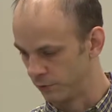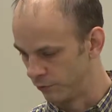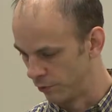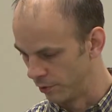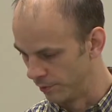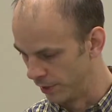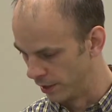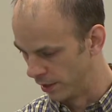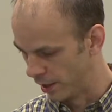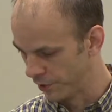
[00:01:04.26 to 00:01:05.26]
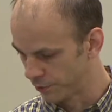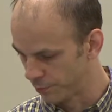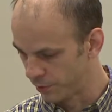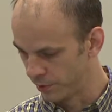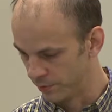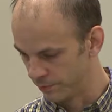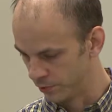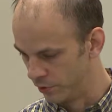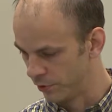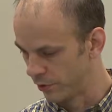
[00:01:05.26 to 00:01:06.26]
We formed
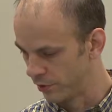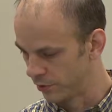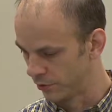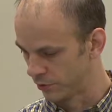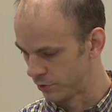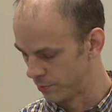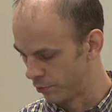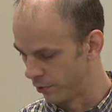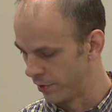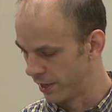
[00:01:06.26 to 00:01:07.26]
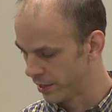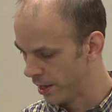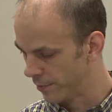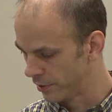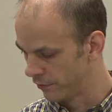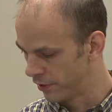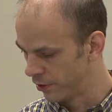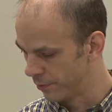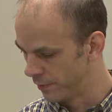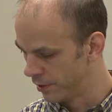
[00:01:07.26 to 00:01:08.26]
entrepreneurial support and economic
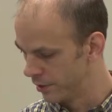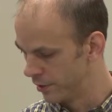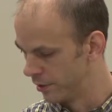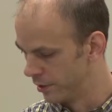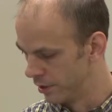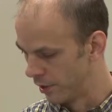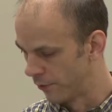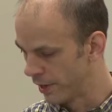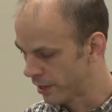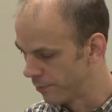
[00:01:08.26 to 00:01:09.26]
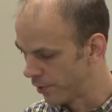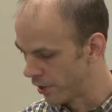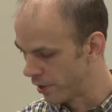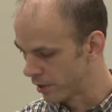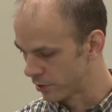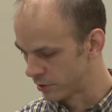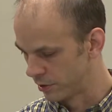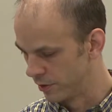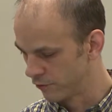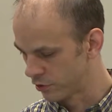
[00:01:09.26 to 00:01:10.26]
development, a rec and parks,
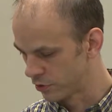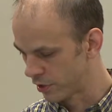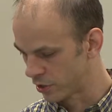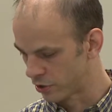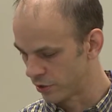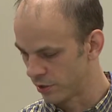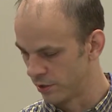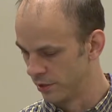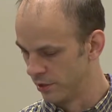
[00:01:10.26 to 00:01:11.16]
infrastructure,